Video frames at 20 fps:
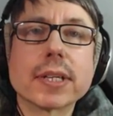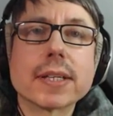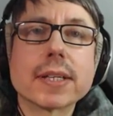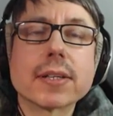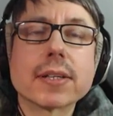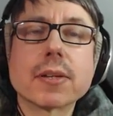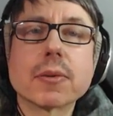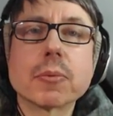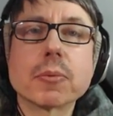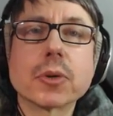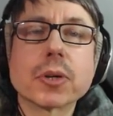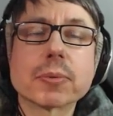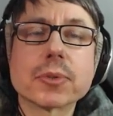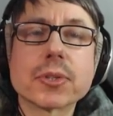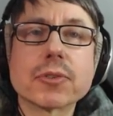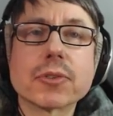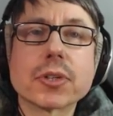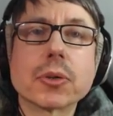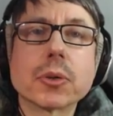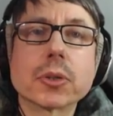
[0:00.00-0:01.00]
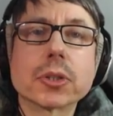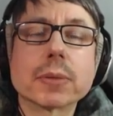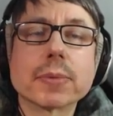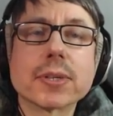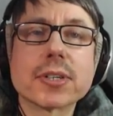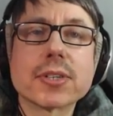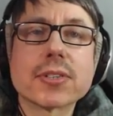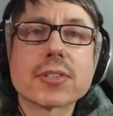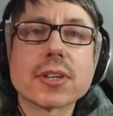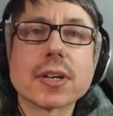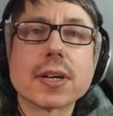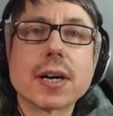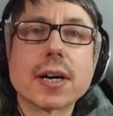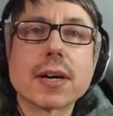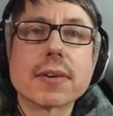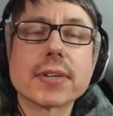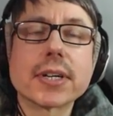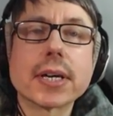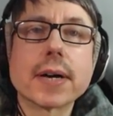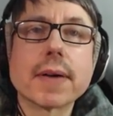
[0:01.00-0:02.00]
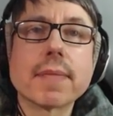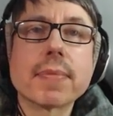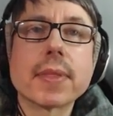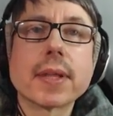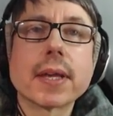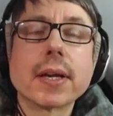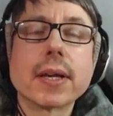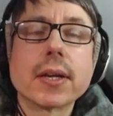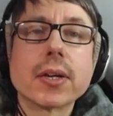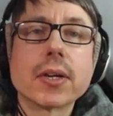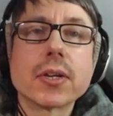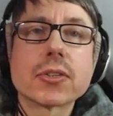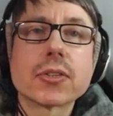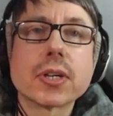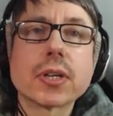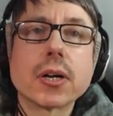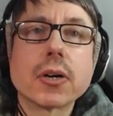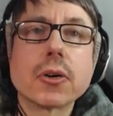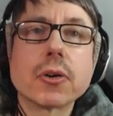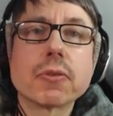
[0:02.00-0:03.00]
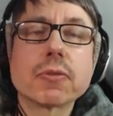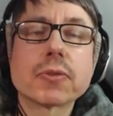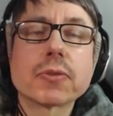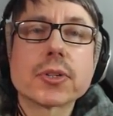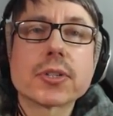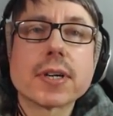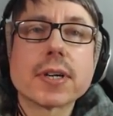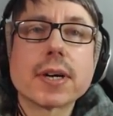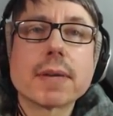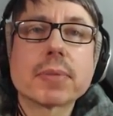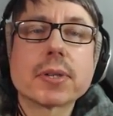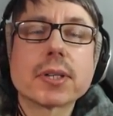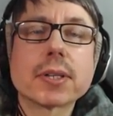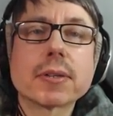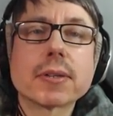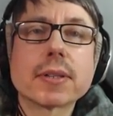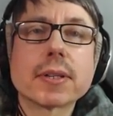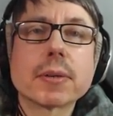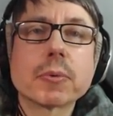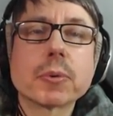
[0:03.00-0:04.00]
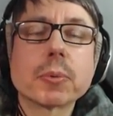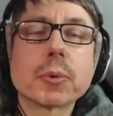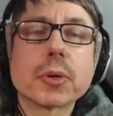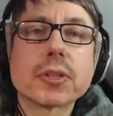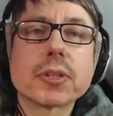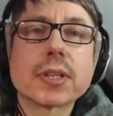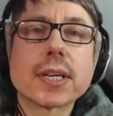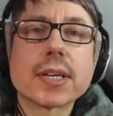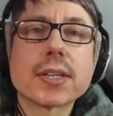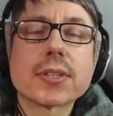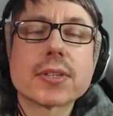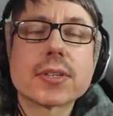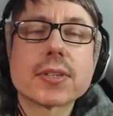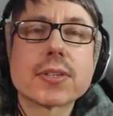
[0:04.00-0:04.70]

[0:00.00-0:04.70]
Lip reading: within what was recorded with Solaria. So for example, we want